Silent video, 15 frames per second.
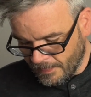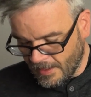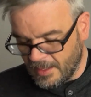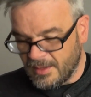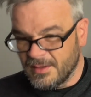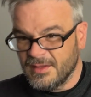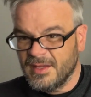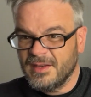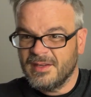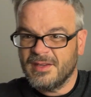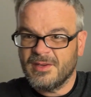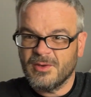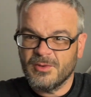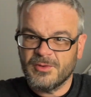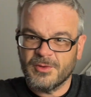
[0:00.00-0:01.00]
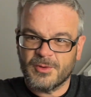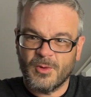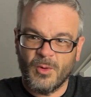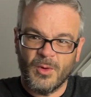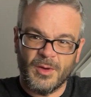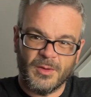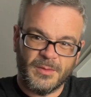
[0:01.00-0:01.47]
And then here's your
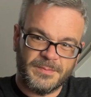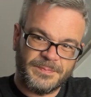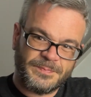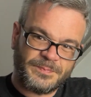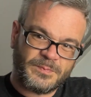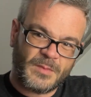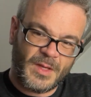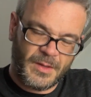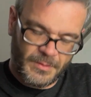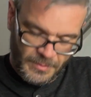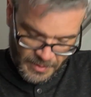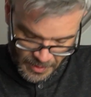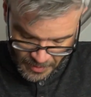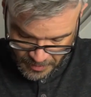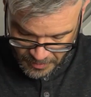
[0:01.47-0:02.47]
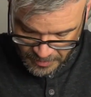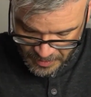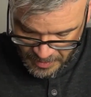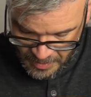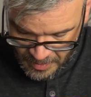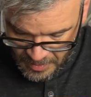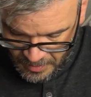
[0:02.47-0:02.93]
coil, okay?
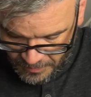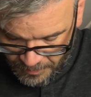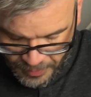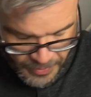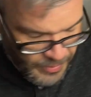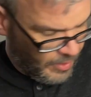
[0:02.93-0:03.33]
But